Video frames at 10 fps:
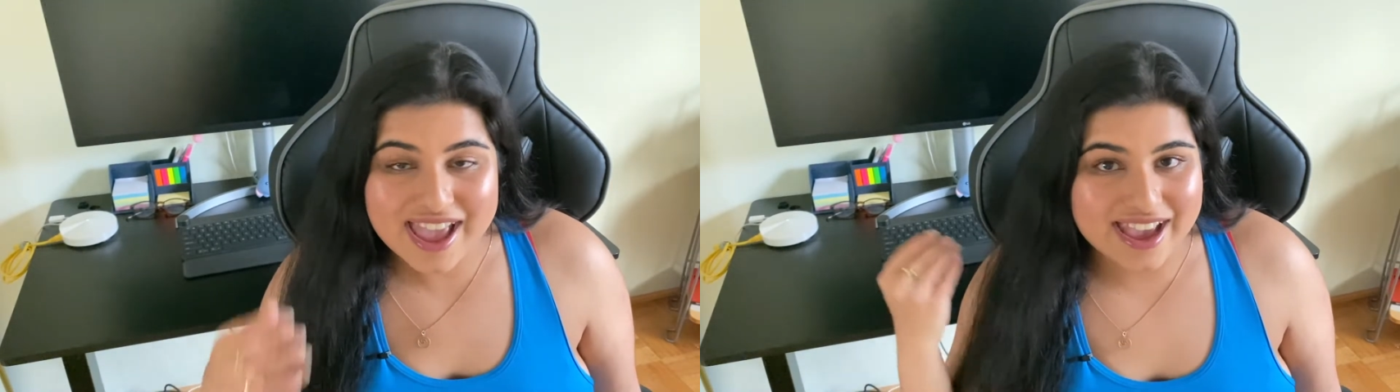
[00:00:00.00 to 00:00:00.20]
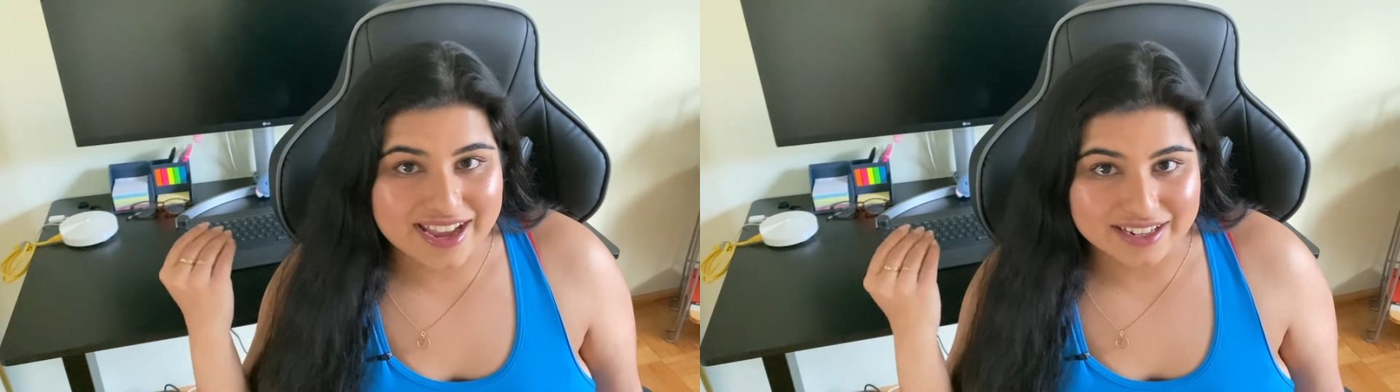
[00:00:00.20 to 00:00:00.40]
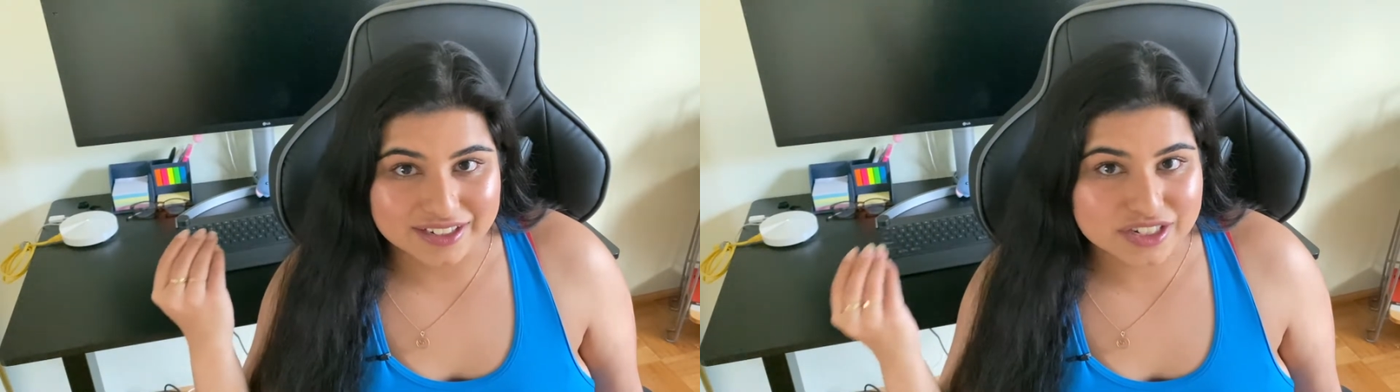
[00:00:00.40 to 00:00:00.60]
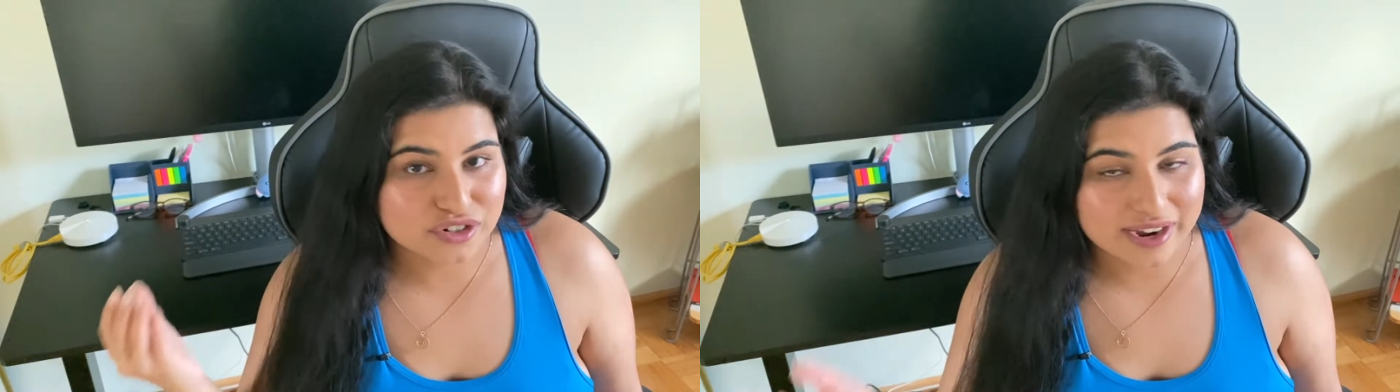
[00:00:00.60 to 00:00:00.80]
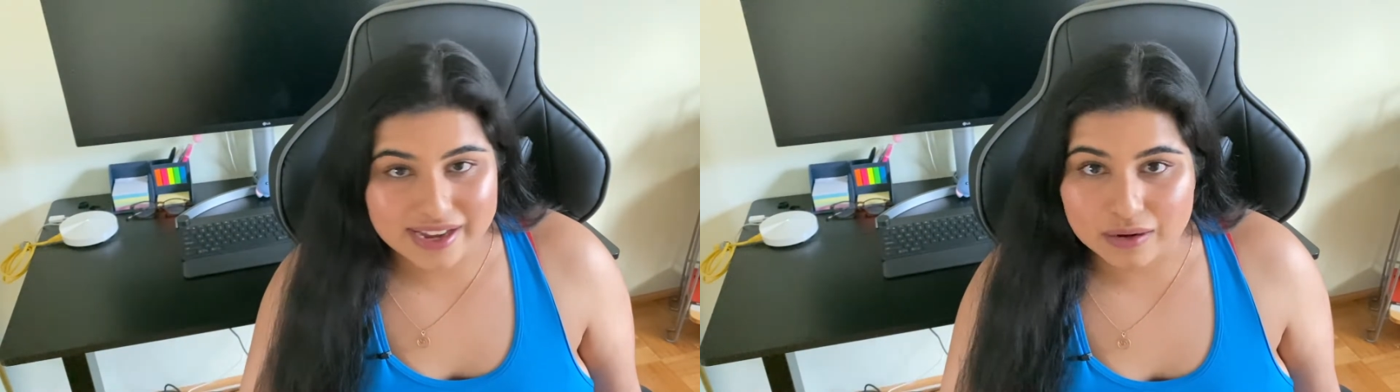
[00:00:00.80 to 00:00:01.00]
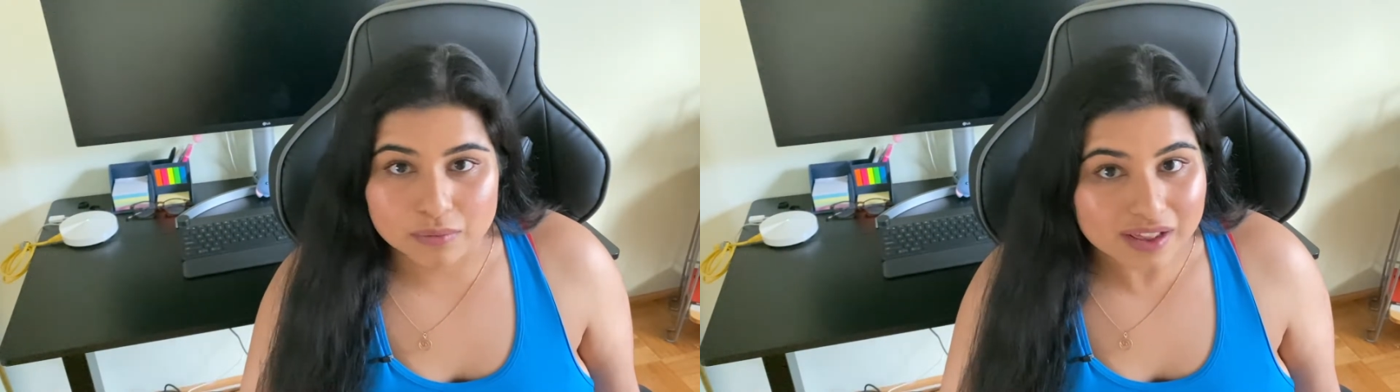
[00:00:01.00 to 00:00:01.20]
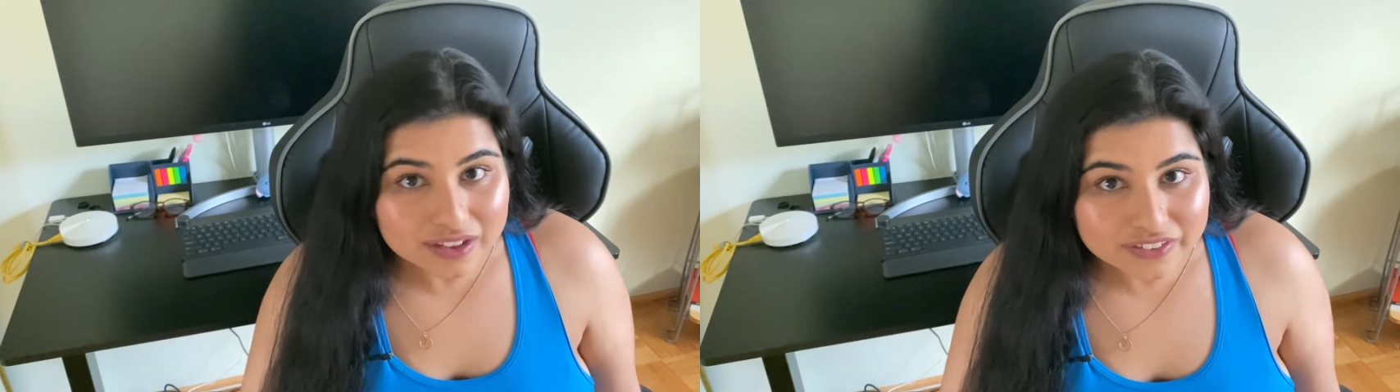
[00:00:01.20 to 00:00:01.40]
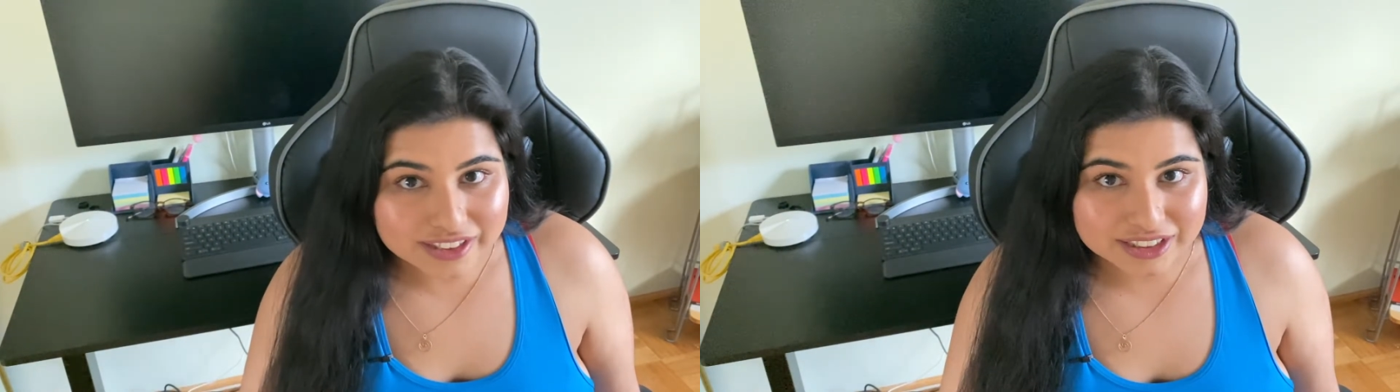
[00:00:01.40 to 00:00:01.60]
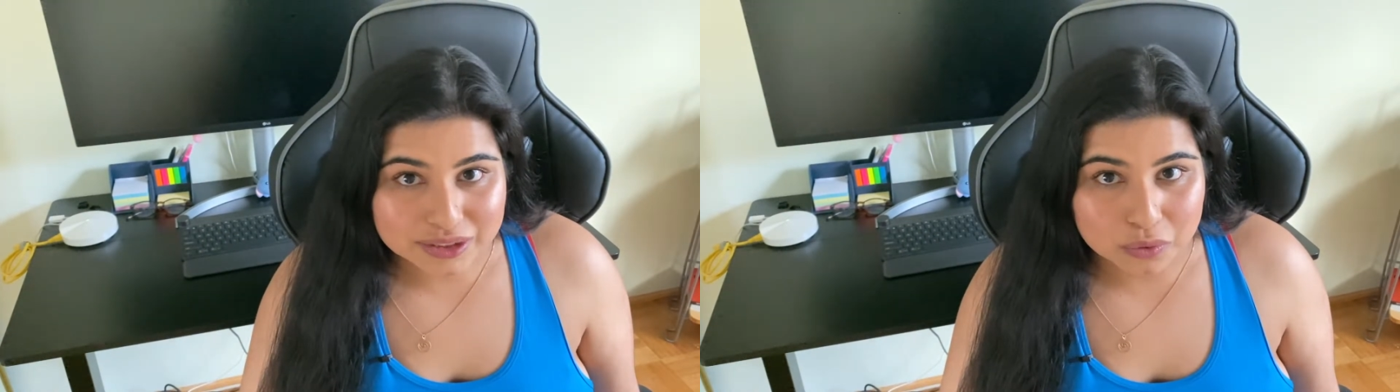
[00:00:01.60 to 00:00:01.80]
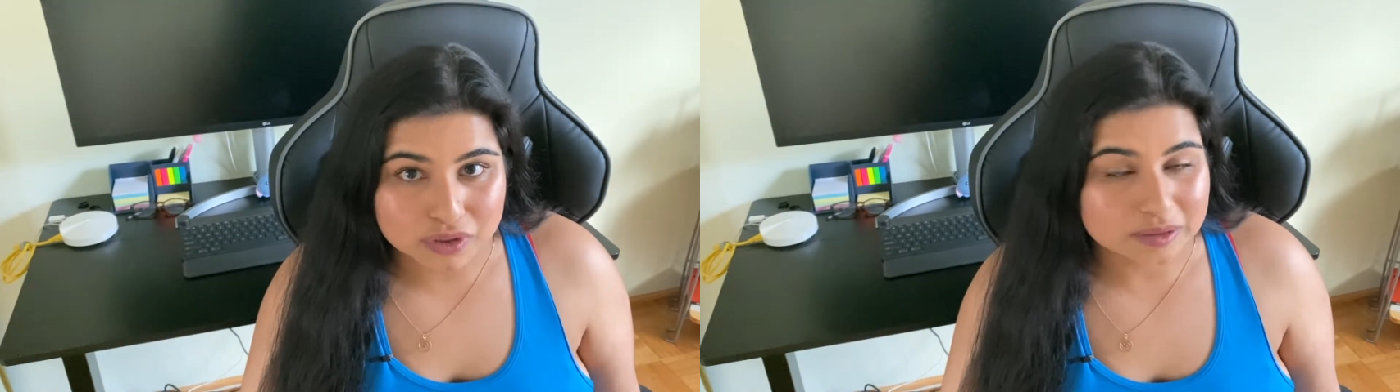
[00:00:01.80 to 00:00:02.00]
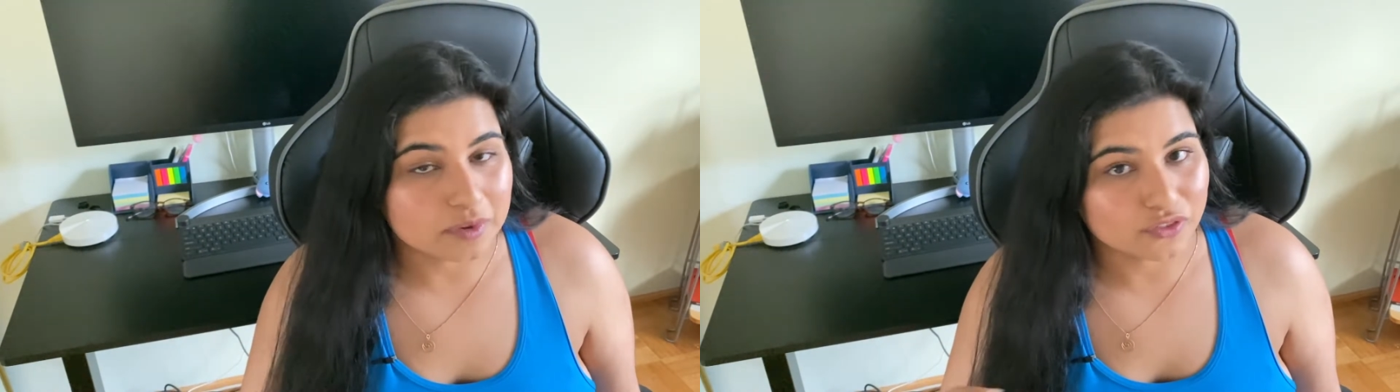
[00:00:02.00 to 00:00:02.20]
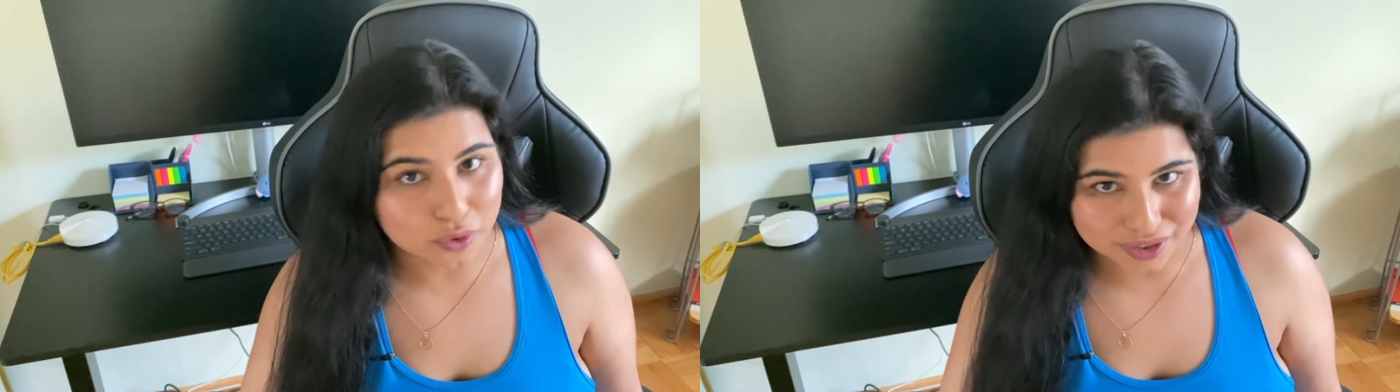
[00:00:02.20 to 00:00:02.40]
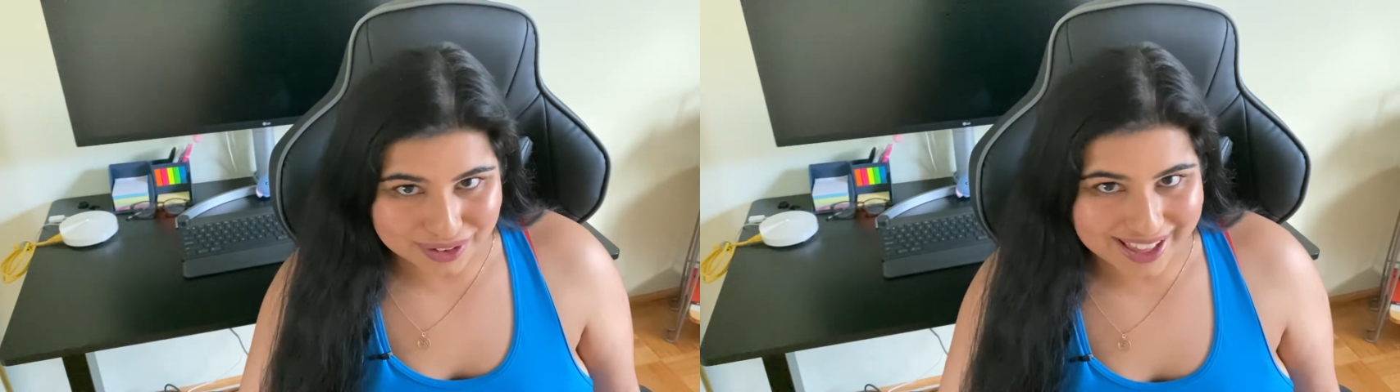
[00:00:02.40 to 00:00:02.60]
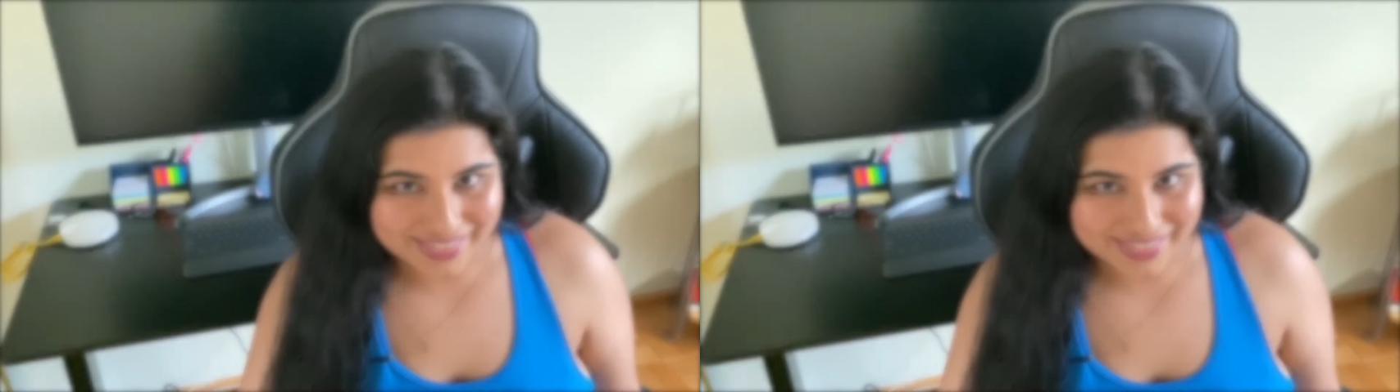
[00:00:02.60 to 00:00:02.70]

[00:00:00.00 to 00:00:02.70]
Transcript: and try out relevant tools before you get